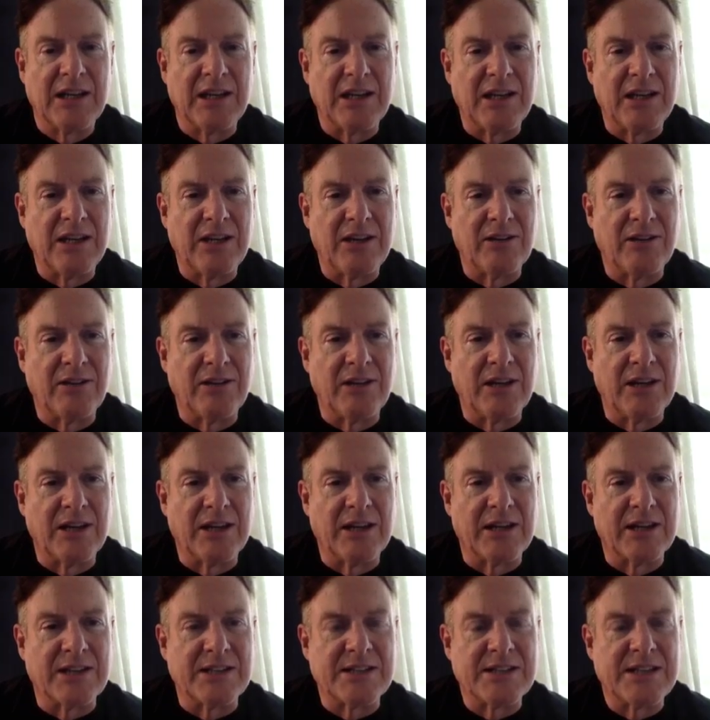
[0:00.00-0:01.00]
here in the
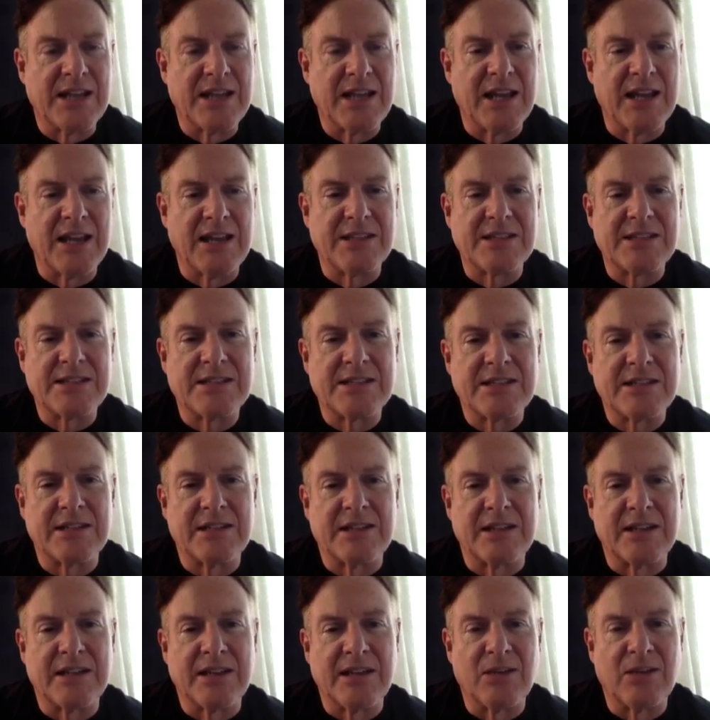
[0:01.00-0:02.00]
United States.
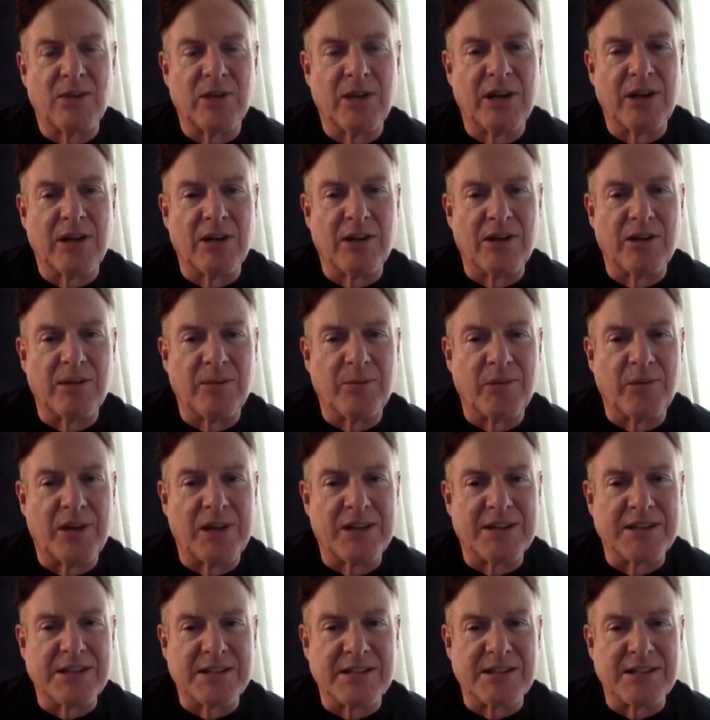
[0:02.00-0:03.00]
And we are in the
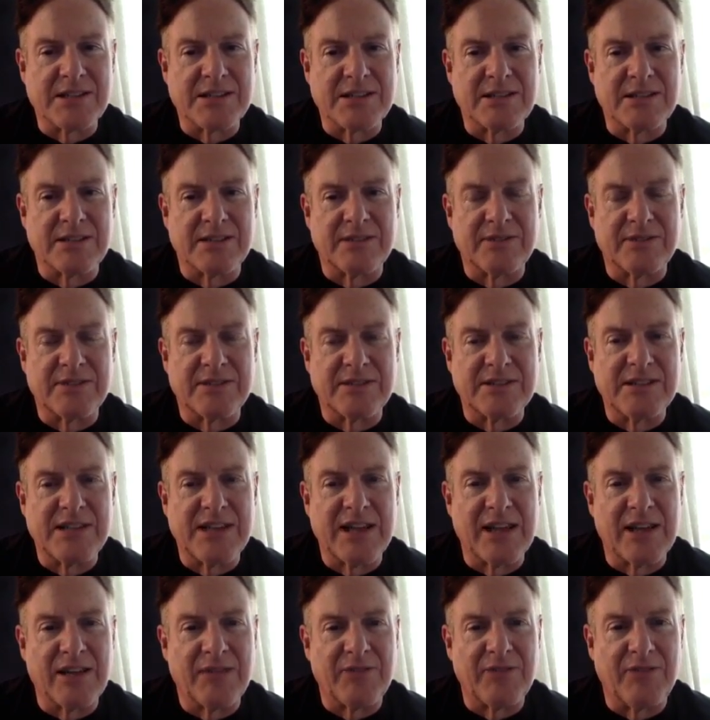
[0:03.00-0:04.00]
process of
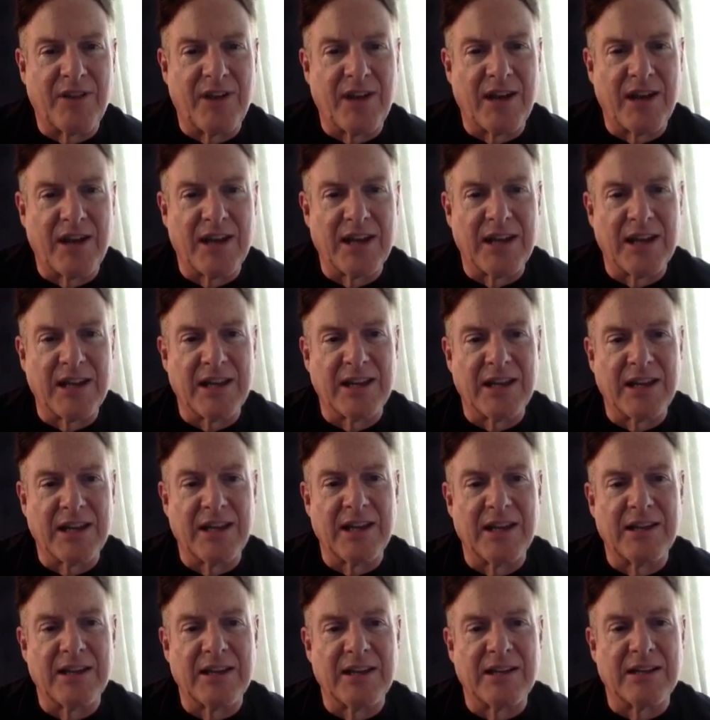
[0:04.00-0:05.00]
identifying
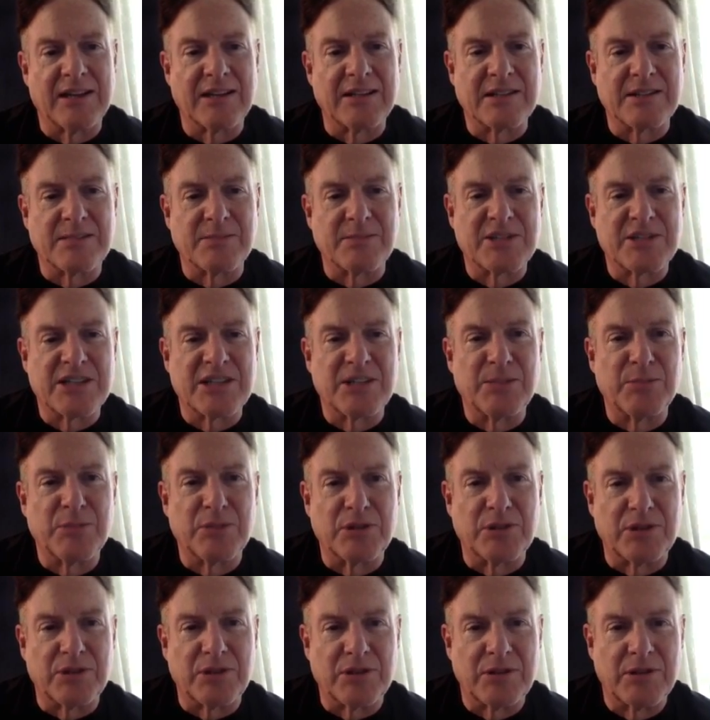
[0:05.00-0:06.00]
some
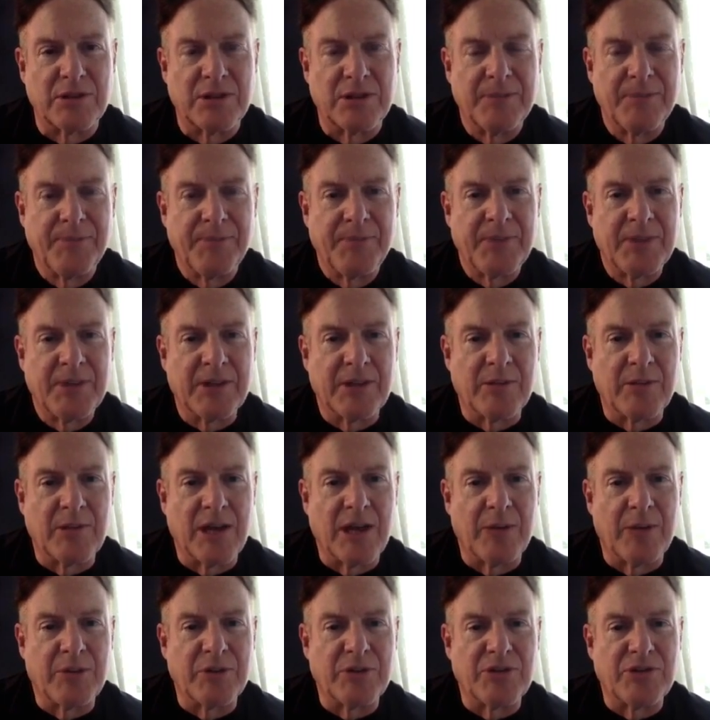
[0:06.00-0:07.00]
similar
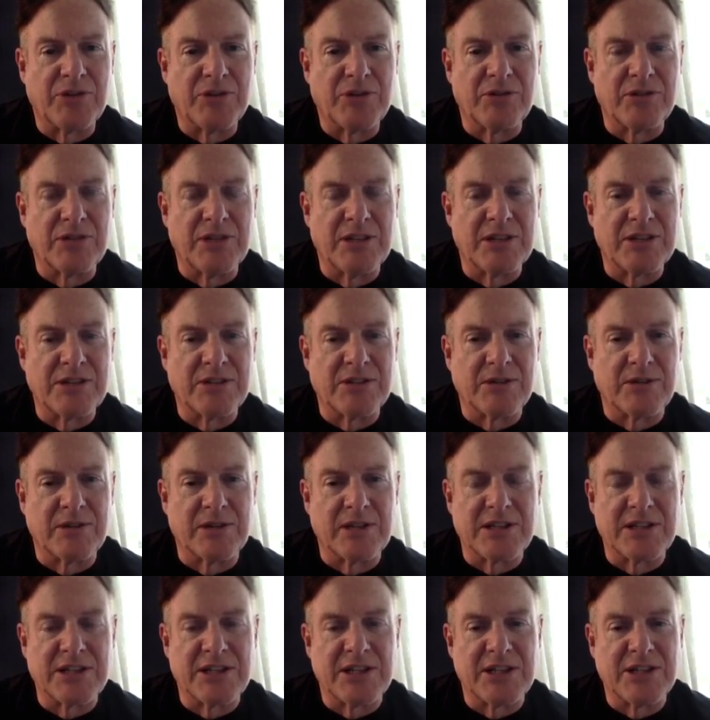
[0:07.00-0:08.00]
opportunities and
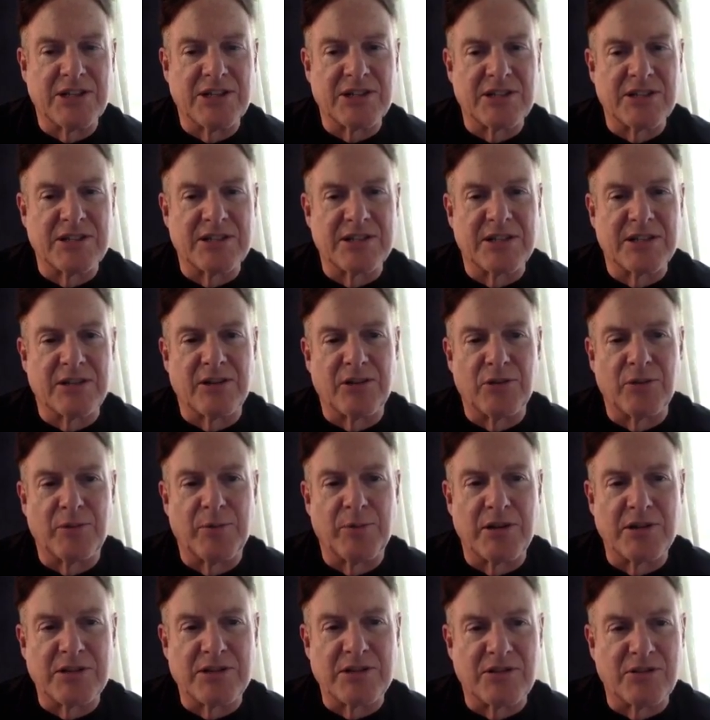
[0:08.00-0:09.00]
organizations in other
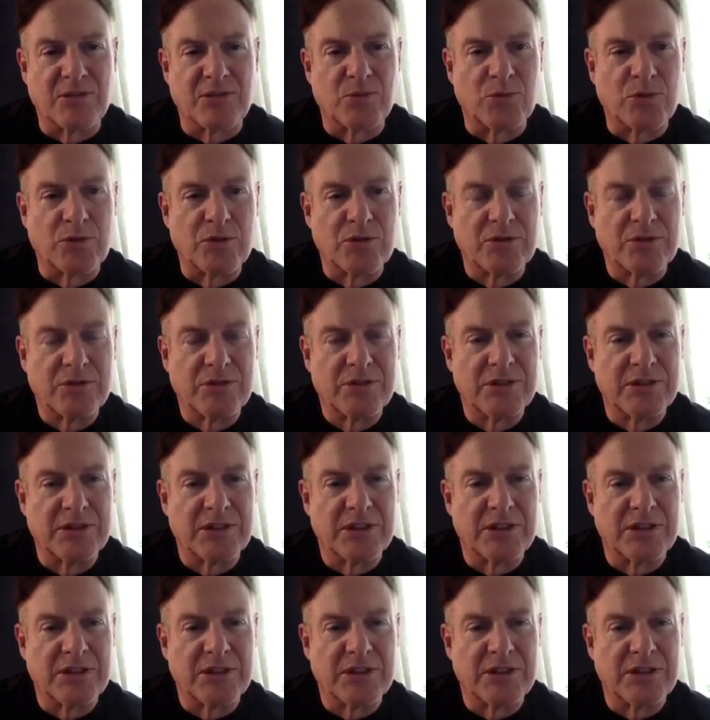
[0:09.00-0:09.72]
parts of the world